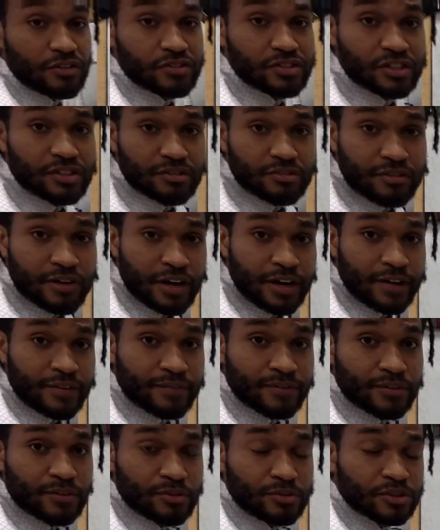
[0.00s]
to the right,
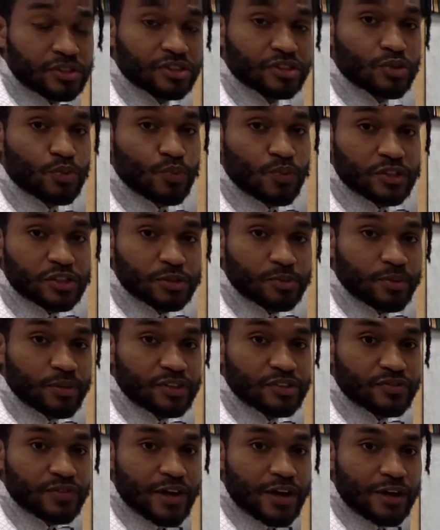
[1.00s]
which is the ones
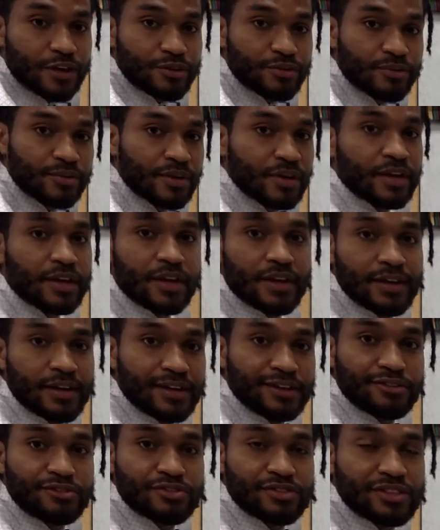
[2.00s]
place value, and
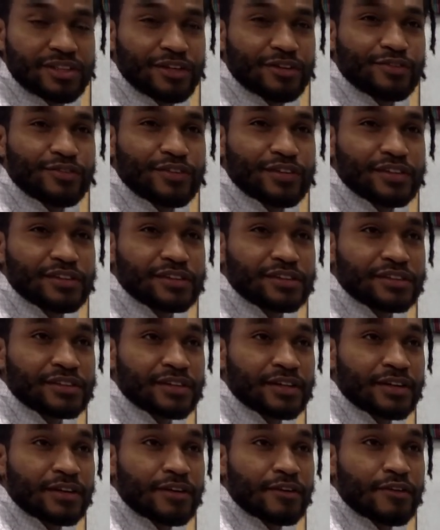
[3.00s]
then you see if it's
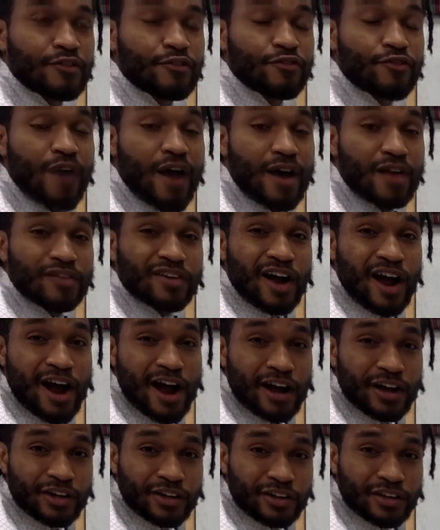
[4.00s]
5 or
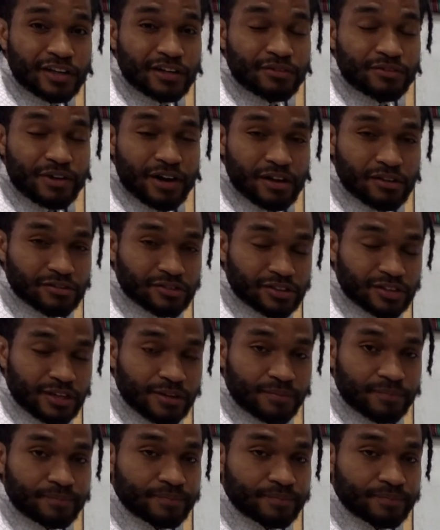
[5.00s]
higher, then it rounds up.